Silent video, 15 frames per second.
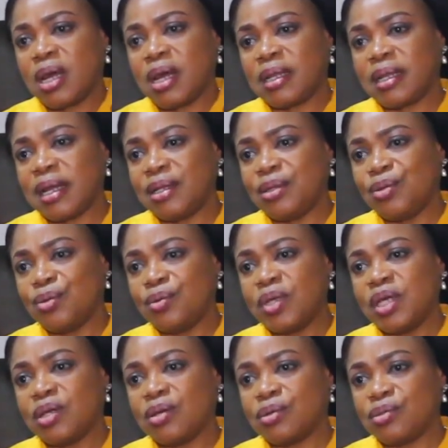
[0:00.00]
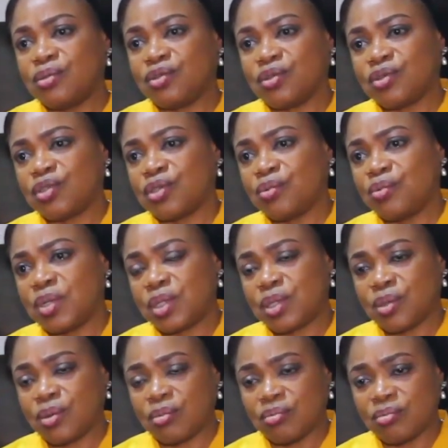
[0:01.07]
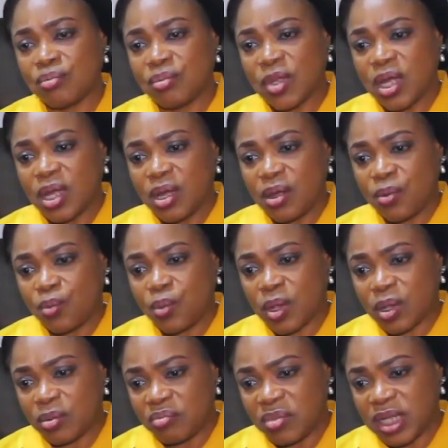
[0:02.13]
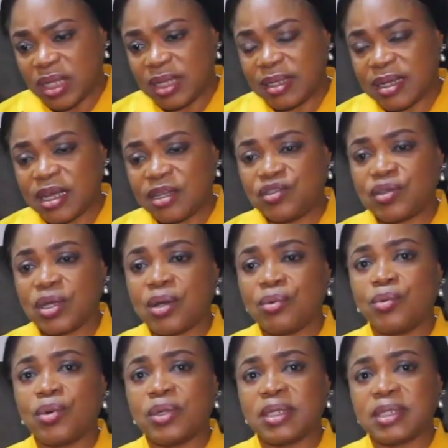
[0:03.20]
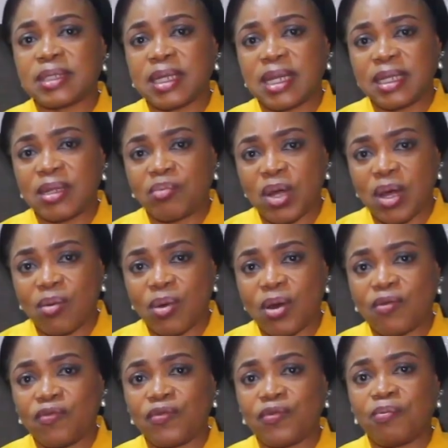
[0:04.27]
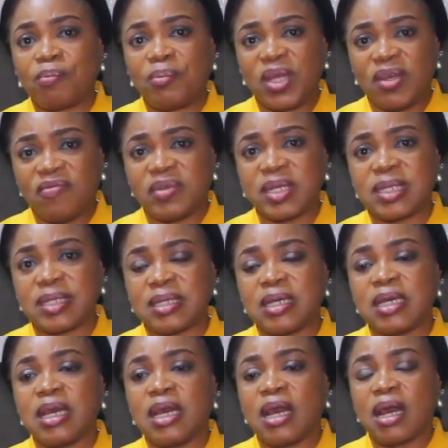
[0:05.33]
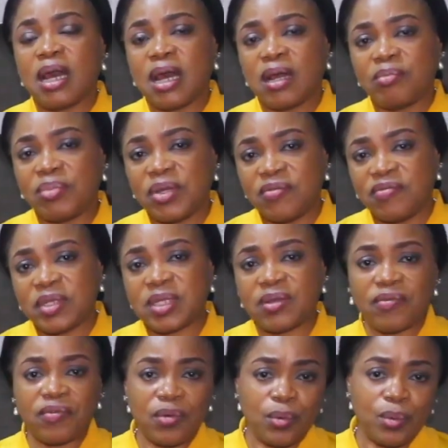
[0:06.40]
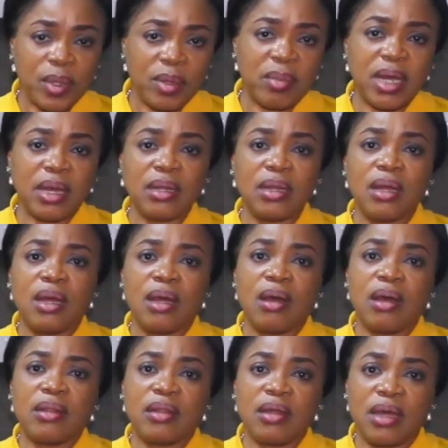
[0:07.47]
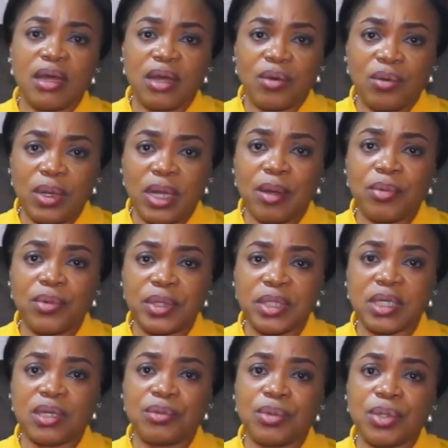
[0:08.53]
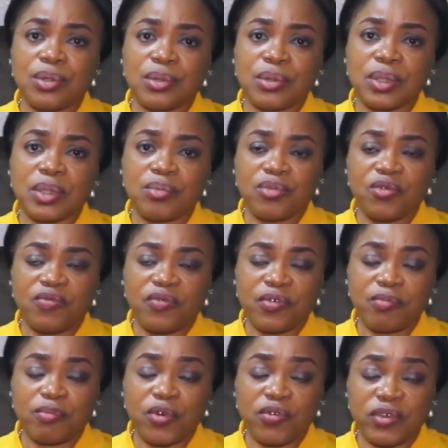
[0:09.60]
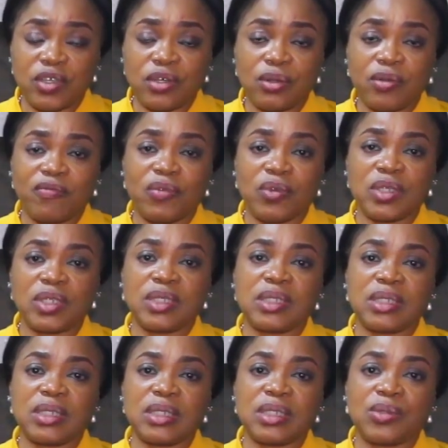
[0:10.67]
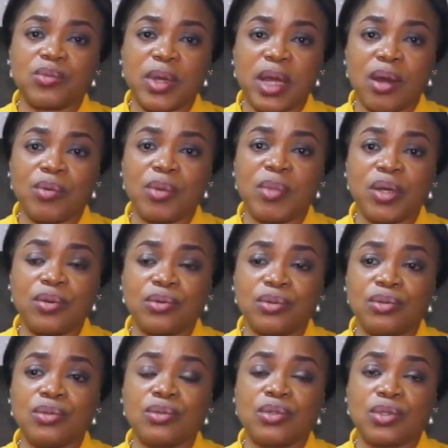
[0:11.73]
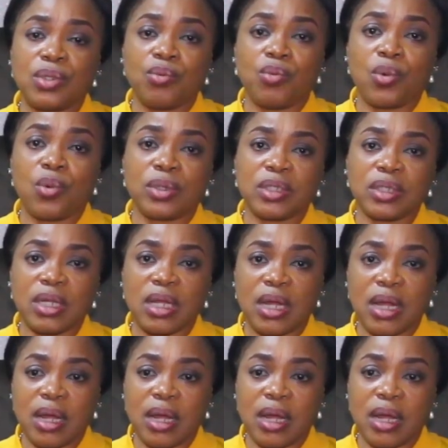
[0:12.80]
And I know, in conjunction with some well-meaning Nigeria who understand the power of PVC and PVC for women, they collaborated with us in provision of logistics, where women could go to the ward